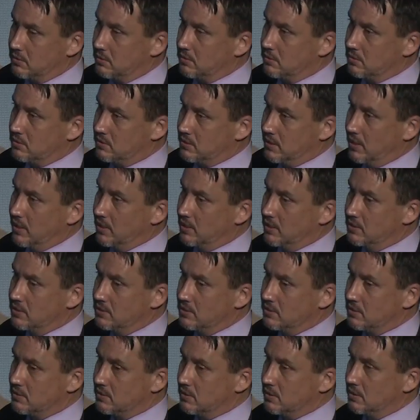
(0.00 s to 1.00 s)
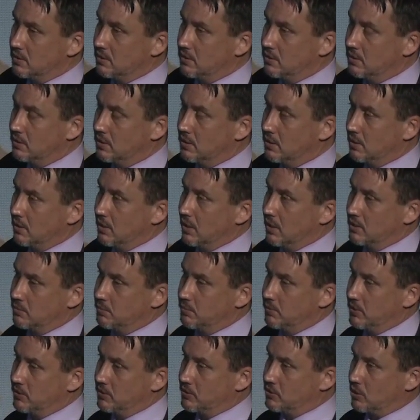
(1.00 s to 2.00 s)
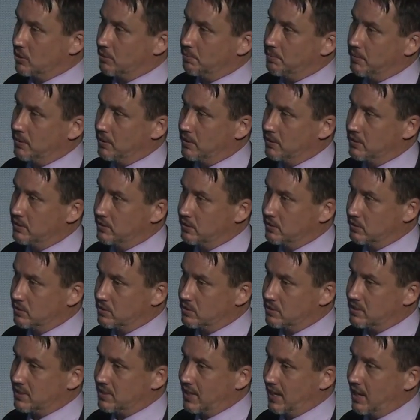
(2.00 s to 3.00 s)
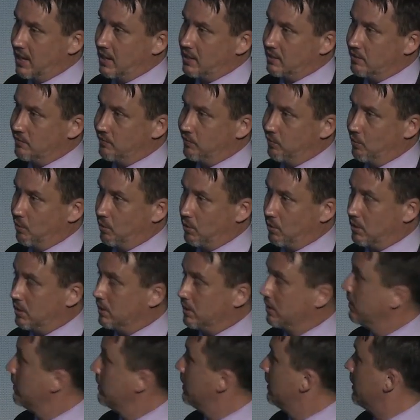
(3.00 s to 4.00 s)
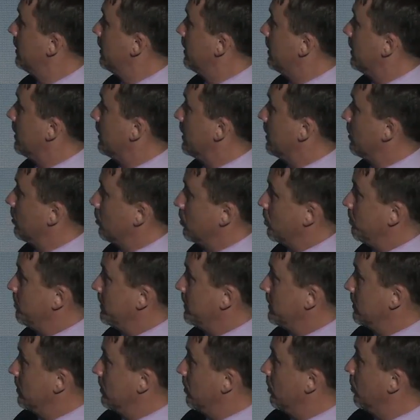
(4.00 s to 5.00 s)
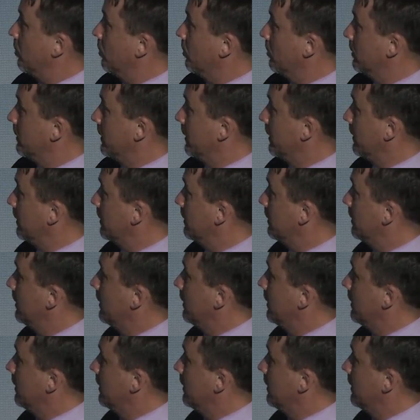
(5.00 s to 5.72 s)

says and has been interpreted to stand for or be the holding.